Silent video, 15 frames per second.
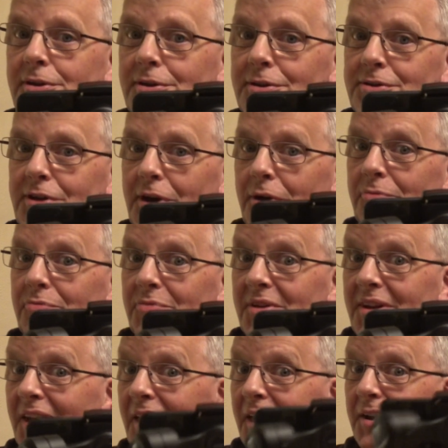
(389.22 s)
So
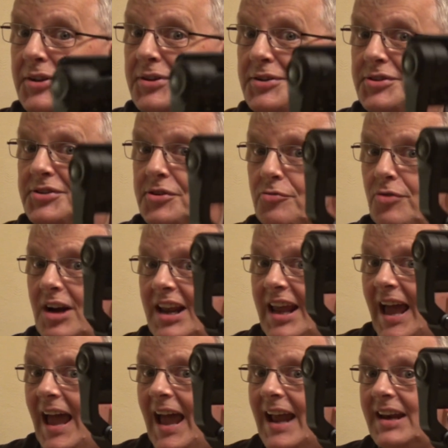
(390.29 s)
it's a really
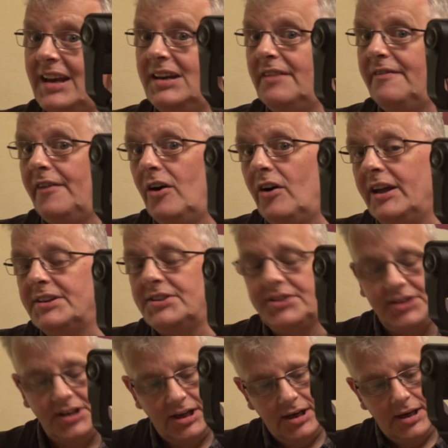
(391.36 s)
handy device.